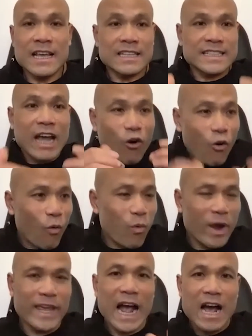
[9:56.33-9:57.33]
they
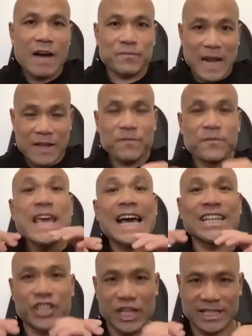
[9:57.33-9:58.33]
always have like
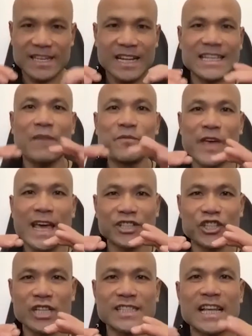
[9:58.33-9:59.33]
VHS that time,
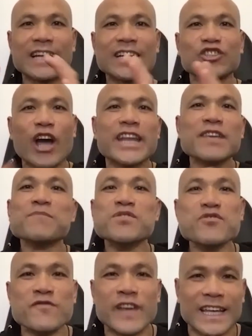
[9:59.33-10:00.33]
VHS and the Chinese
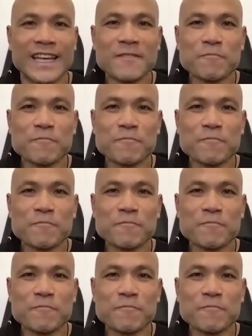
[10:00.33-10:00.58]
movie,